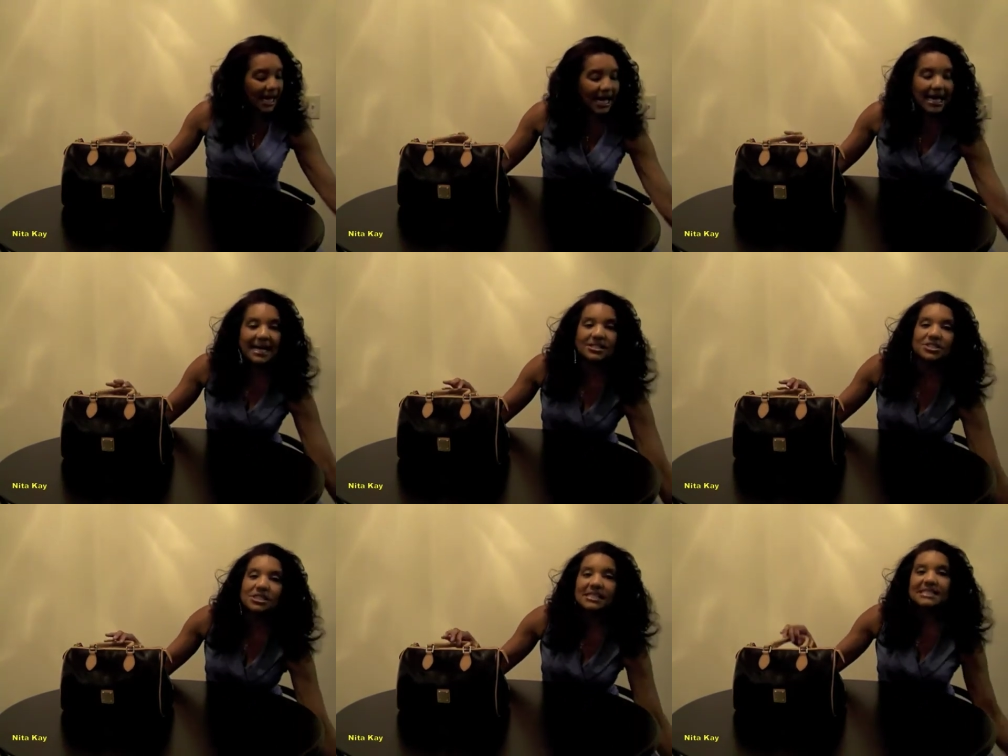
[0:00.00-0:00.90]
I
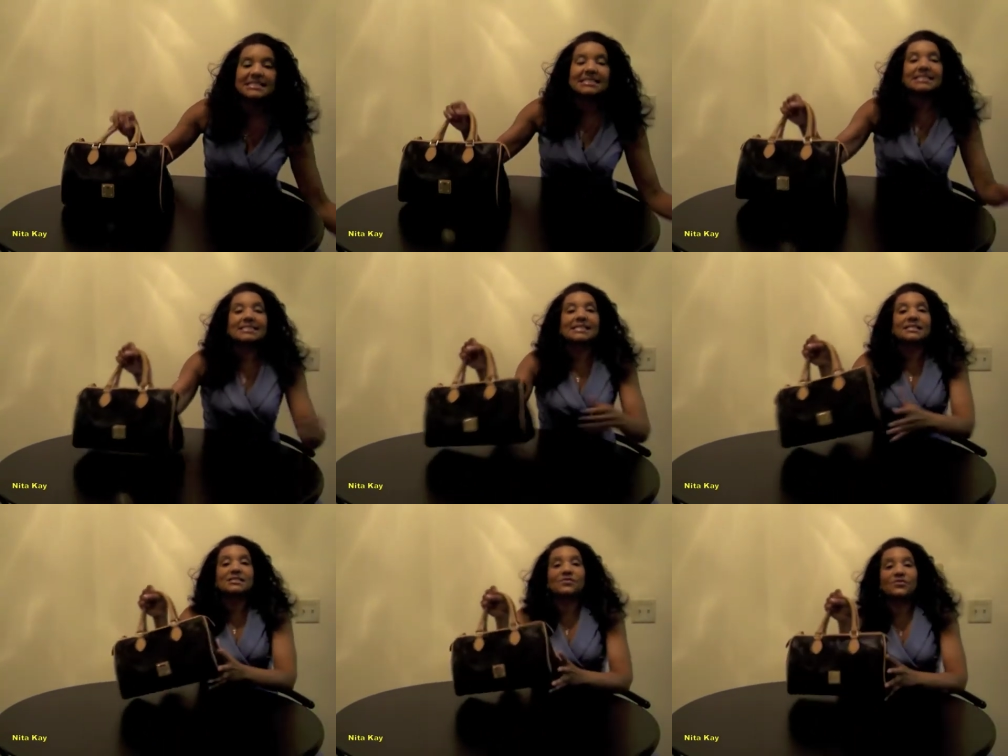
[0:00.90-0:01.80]
actually did see
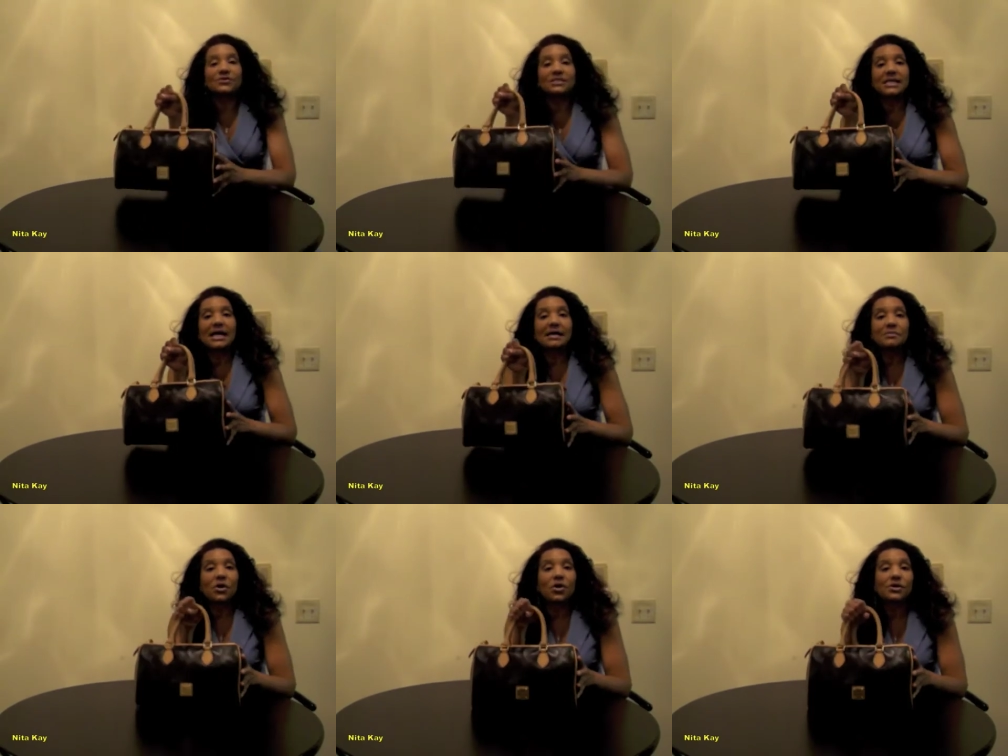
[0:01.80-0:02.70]
this the first time
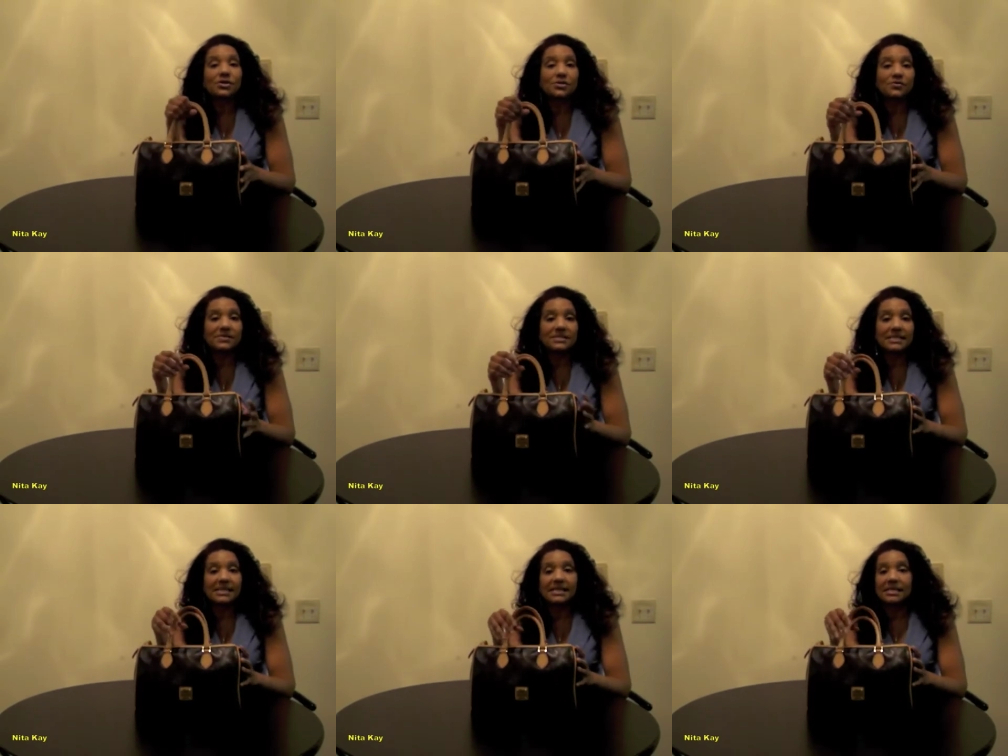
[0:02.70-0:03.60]
on
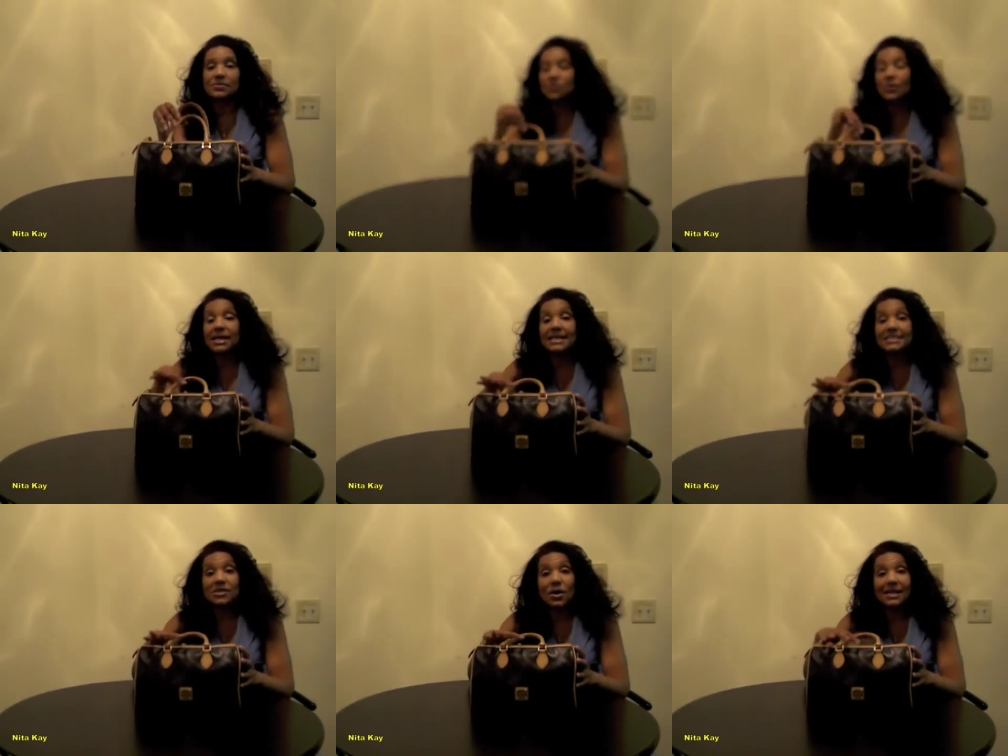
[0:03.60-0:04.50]
QVC, and so when I
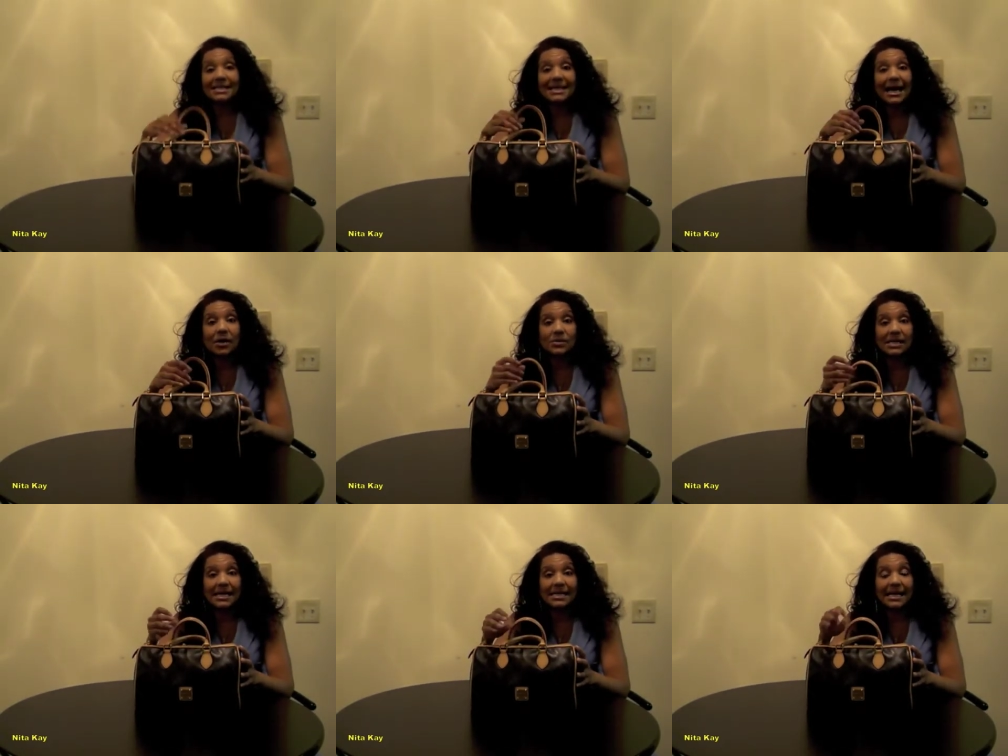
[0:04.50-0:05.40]
saw it at the
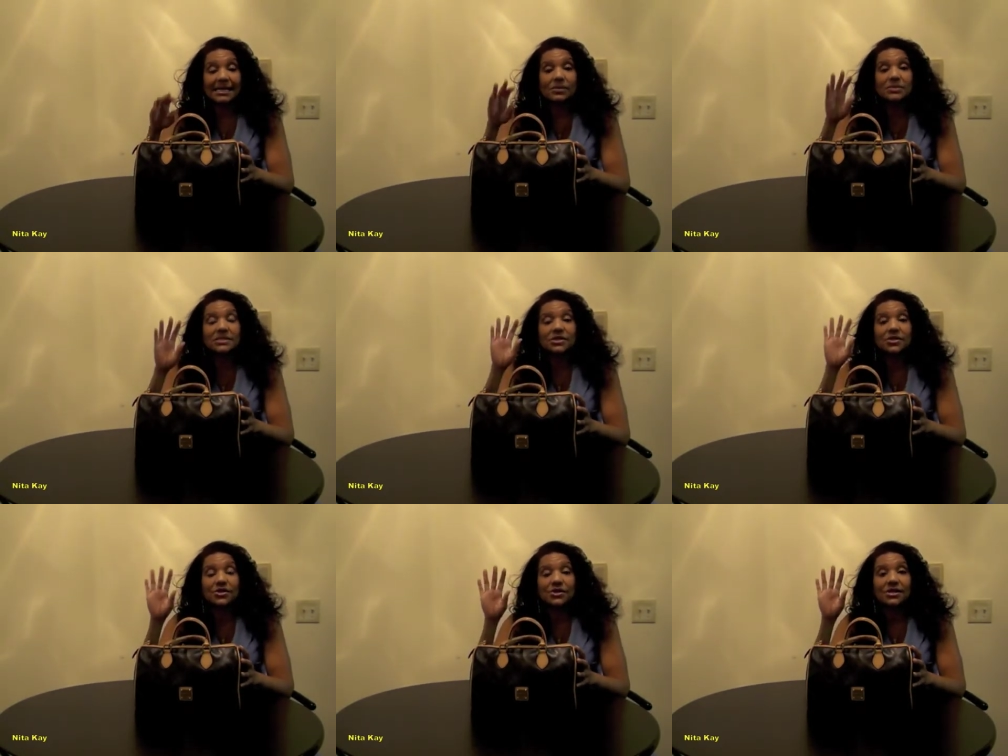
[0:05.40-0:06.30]
outlet, and it was a
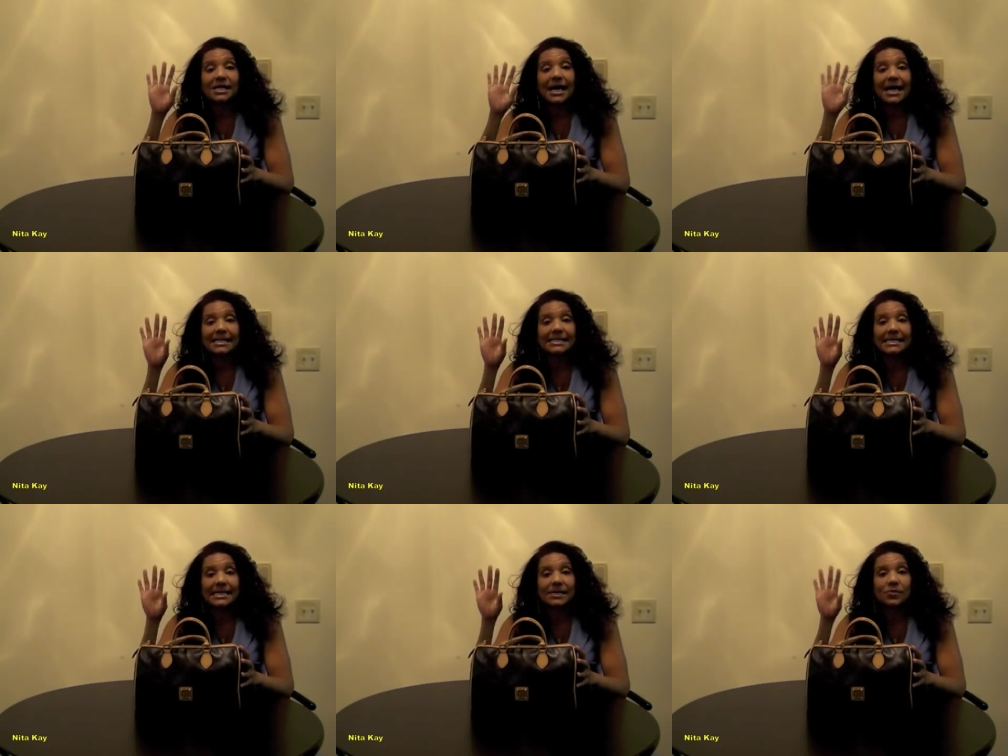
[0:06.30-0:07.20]
good
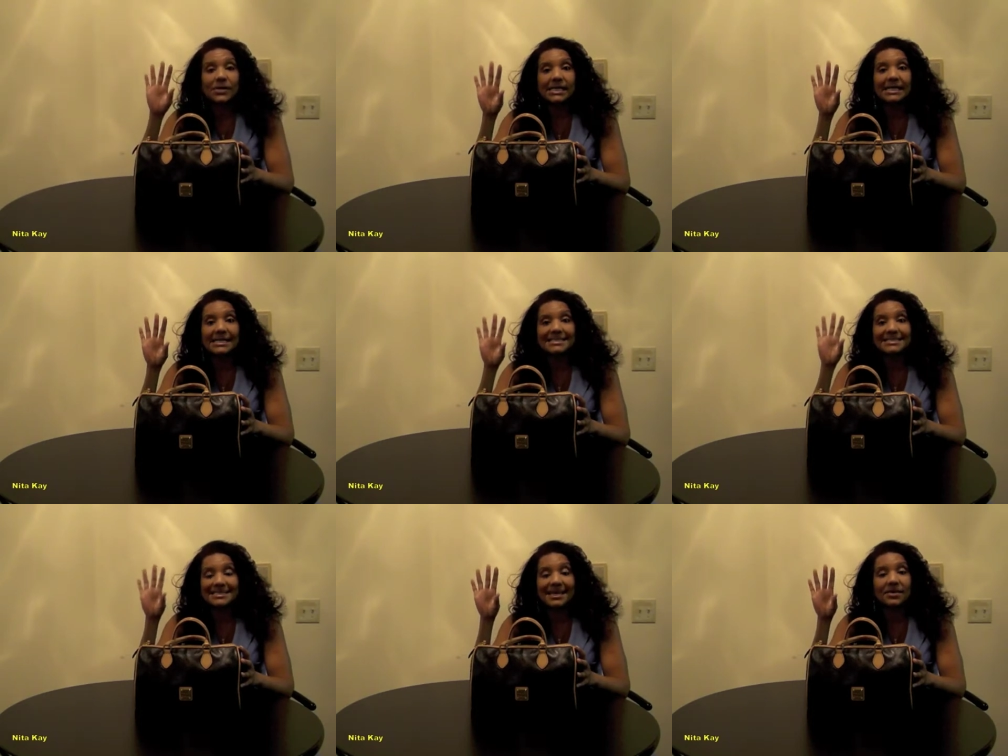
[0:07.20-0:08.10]
holiday weekend
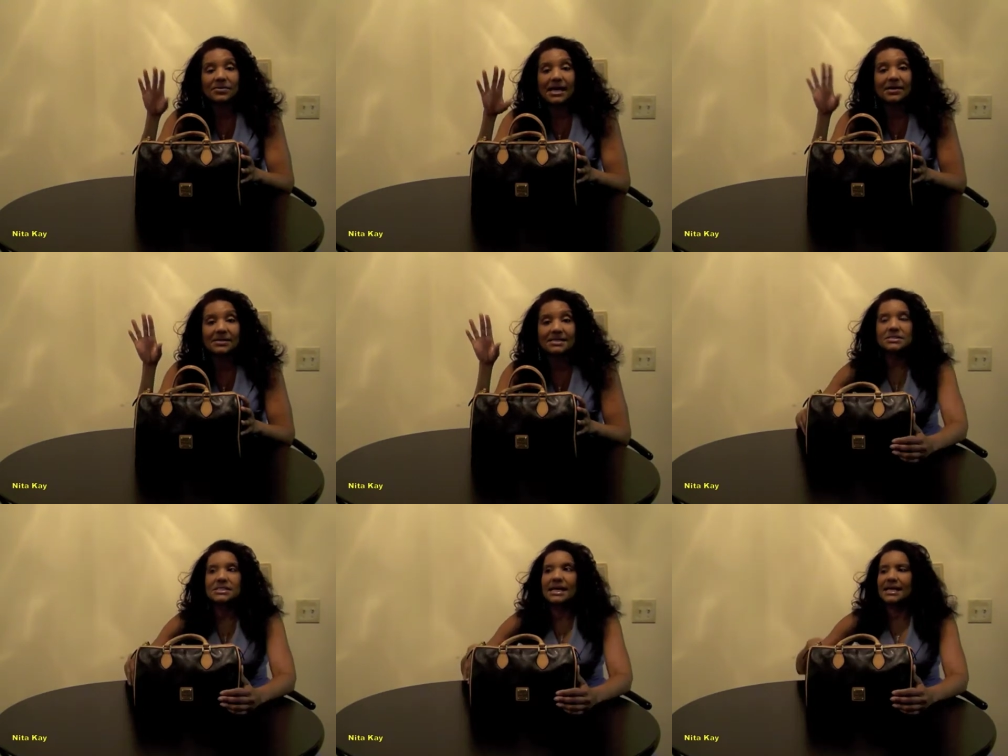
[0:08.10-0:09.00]
sale, the outlet
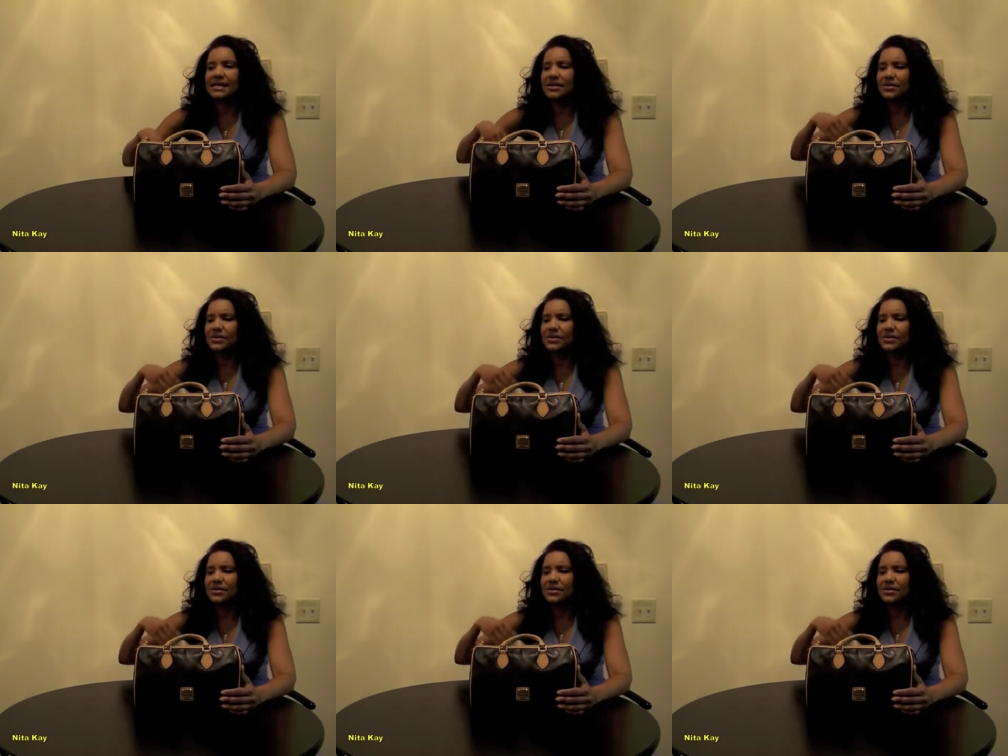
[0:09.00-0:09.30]
was like